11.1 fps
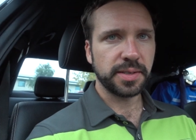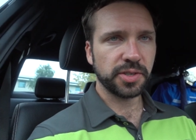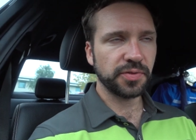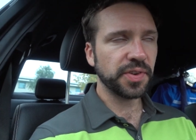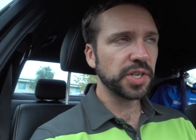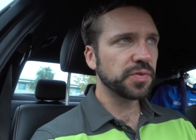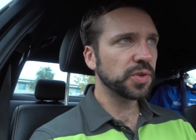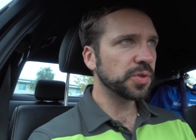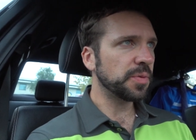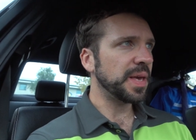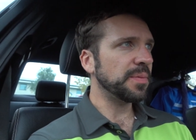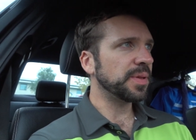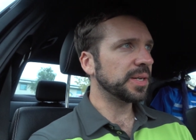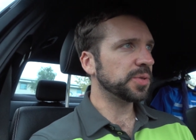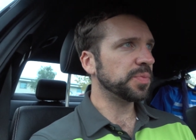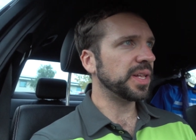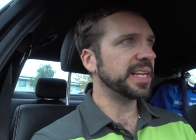So first of all, the people I
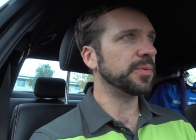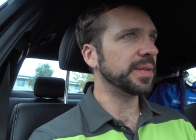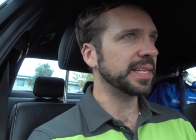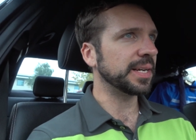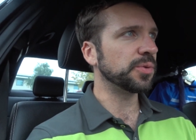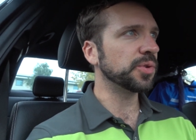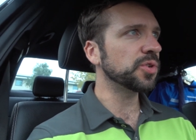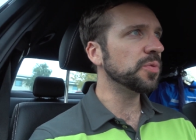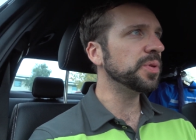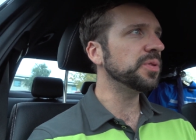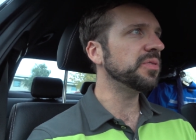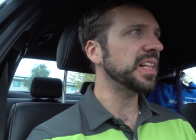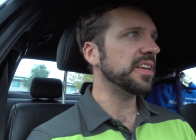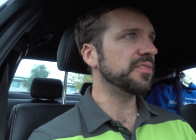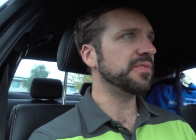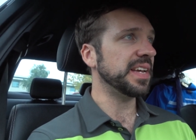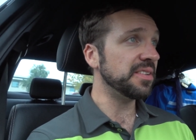was playing with. Now, there were a couple
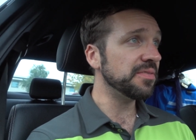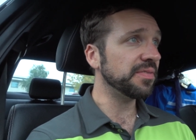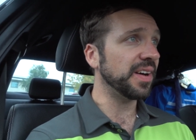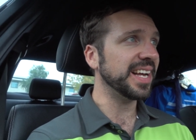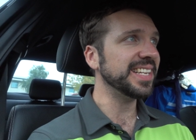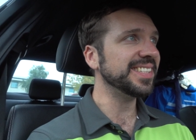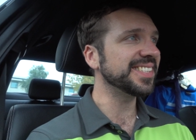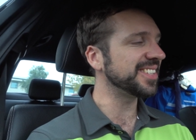of invites.